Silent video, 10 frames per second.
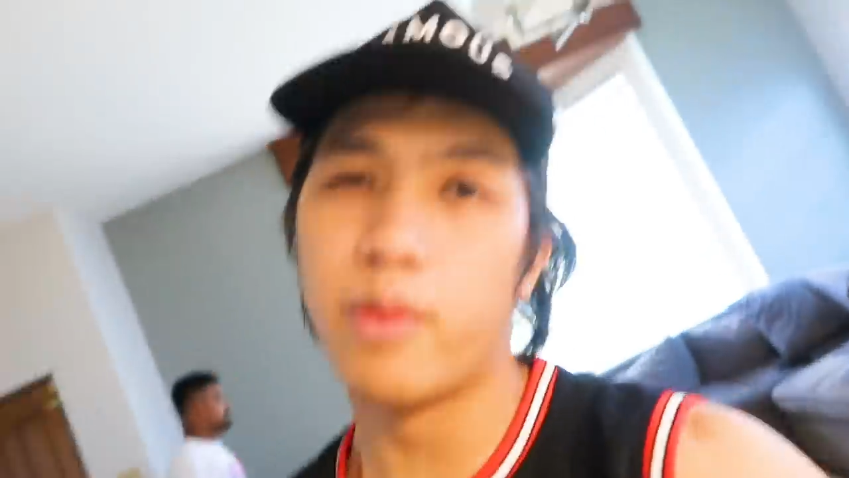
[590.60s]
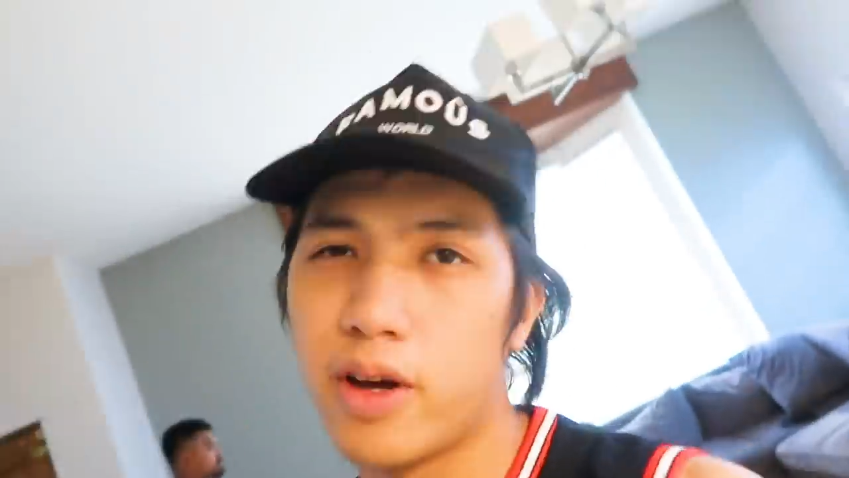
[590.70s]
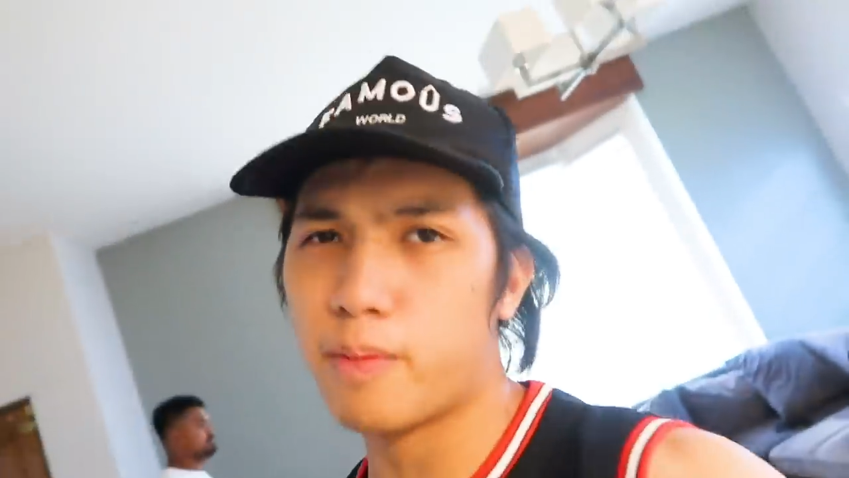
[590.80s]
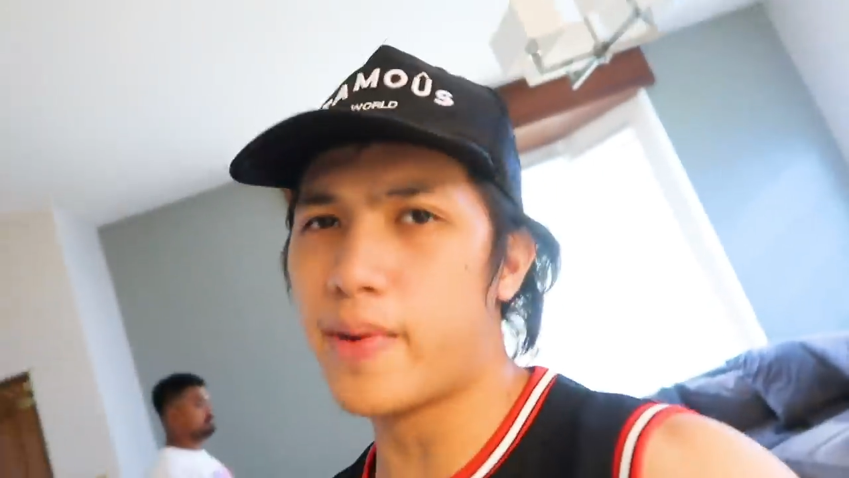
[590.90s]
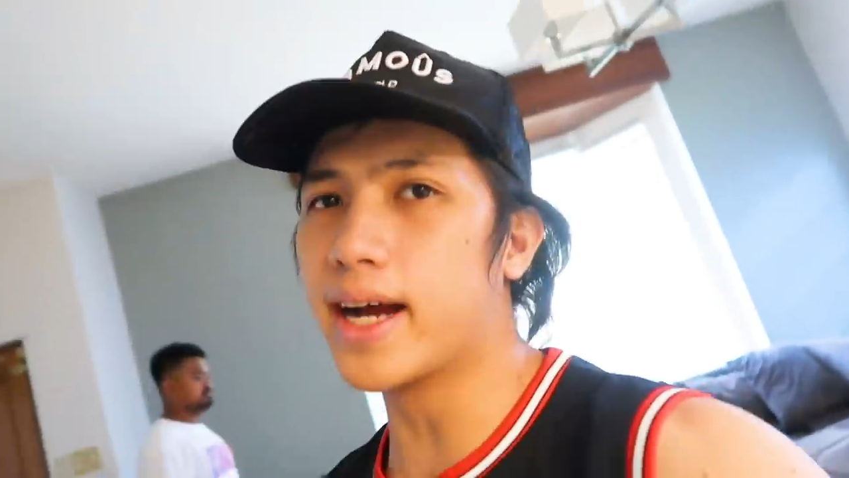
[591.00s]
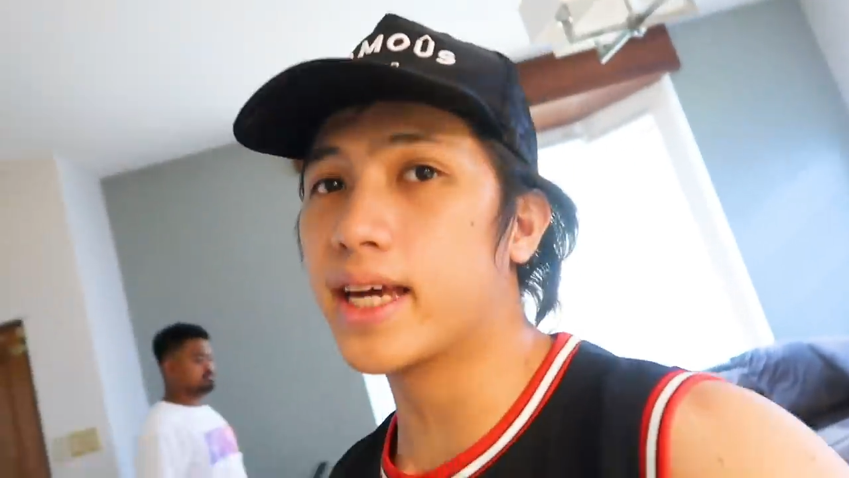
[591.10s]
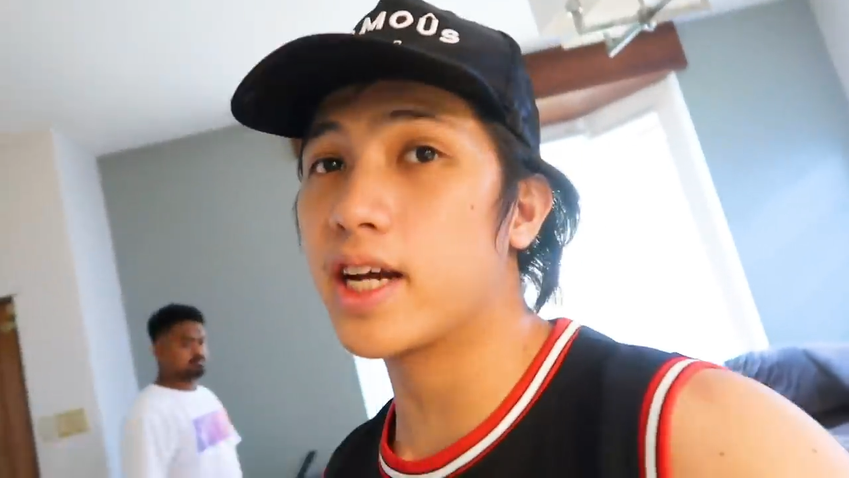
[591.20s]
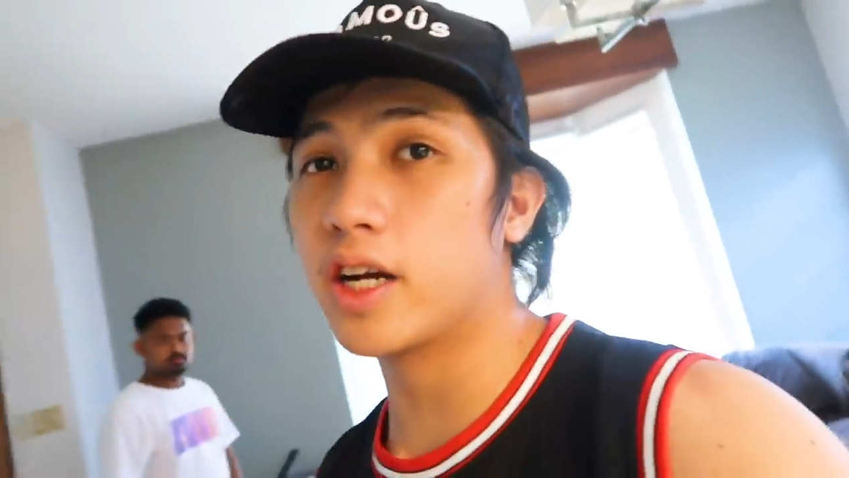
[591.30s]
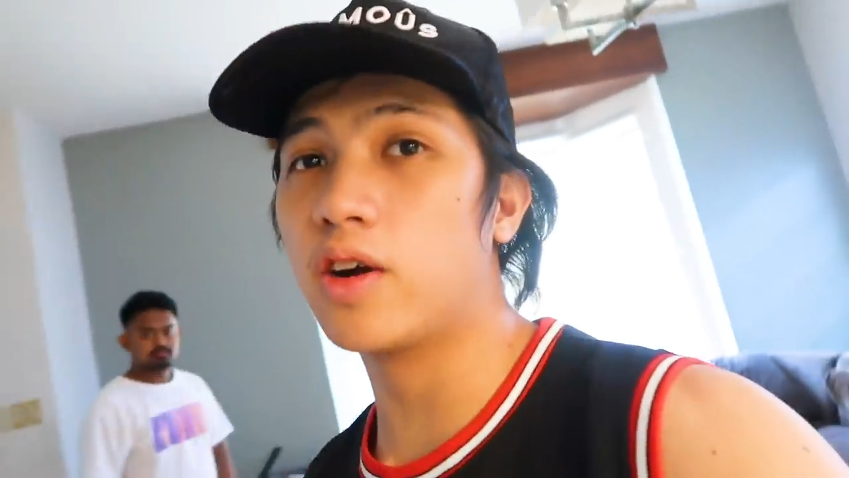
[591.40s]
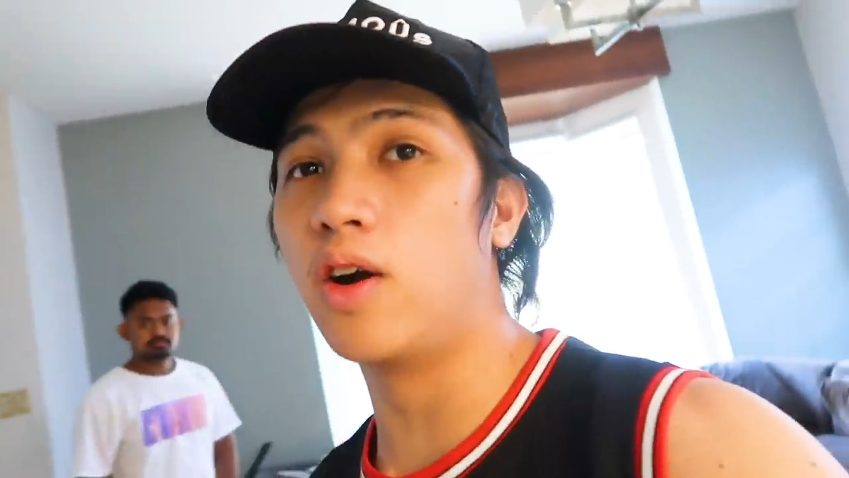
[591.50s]
we are back
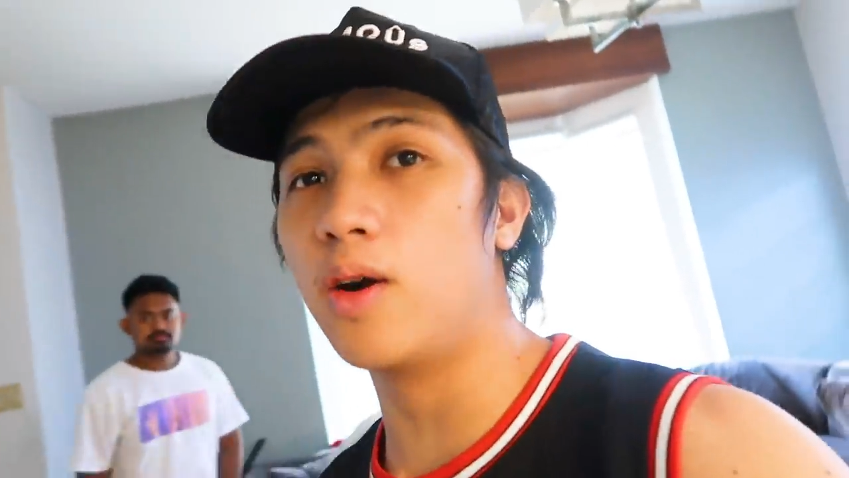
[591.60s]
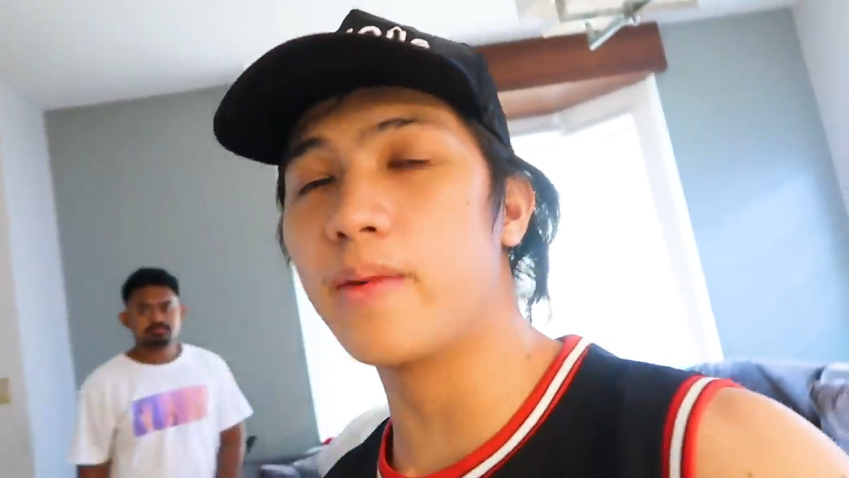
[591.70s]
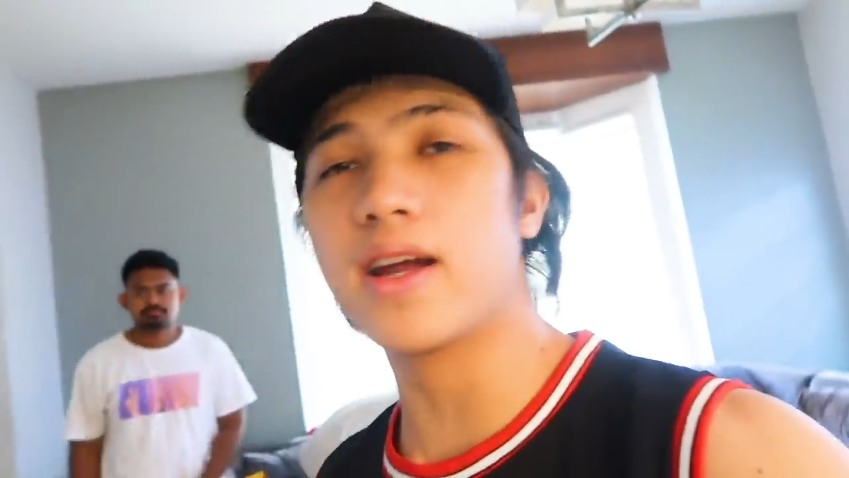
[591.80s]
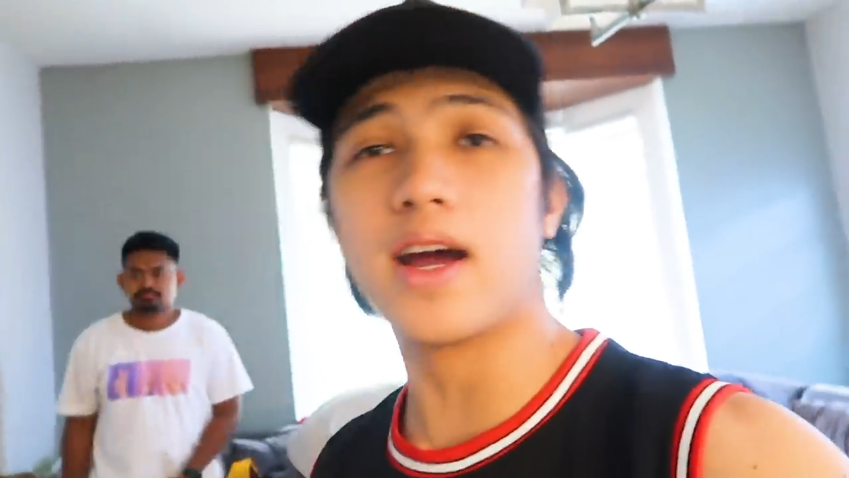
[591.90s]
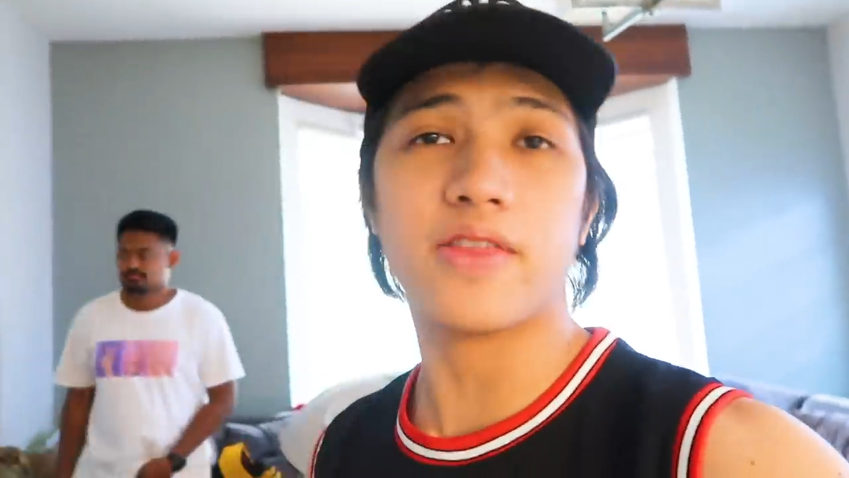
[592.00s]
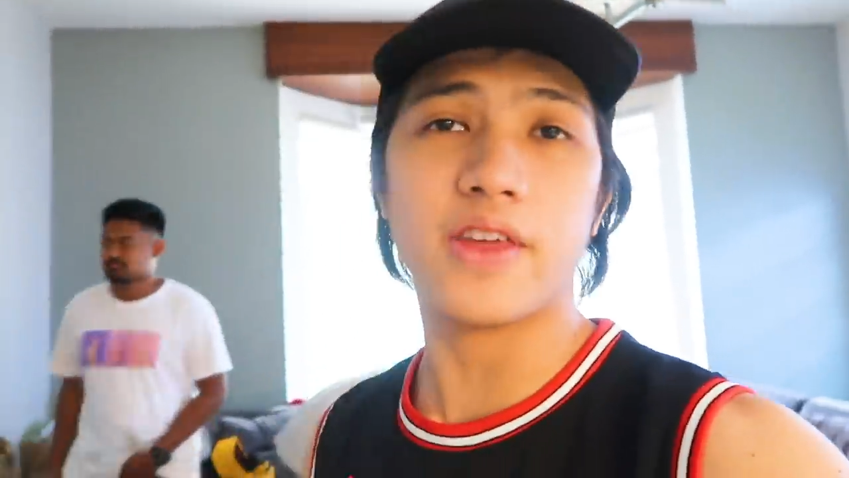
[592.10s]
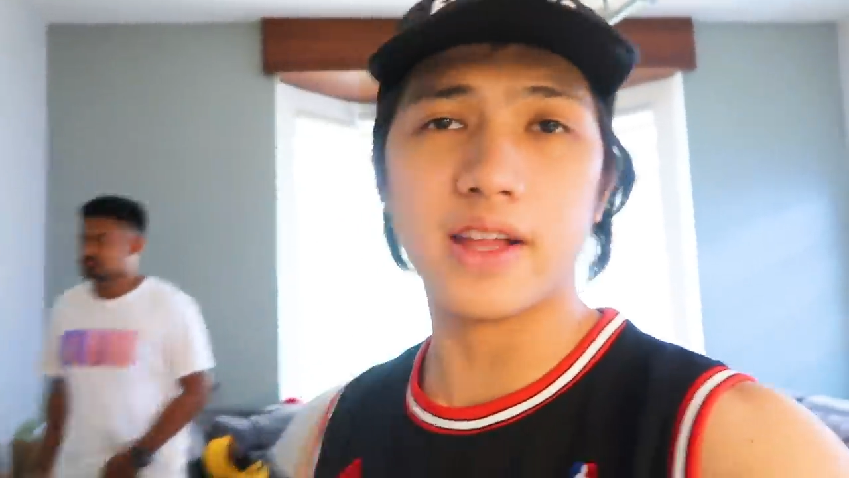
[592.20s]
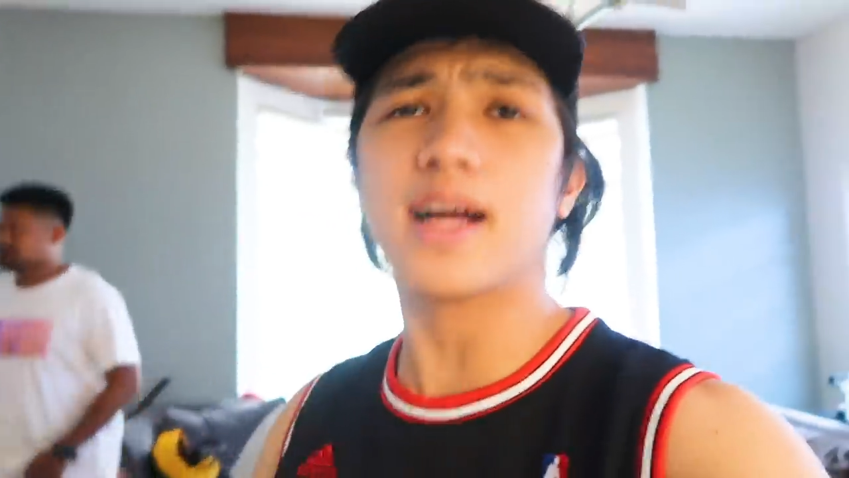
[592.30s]
here at home and I think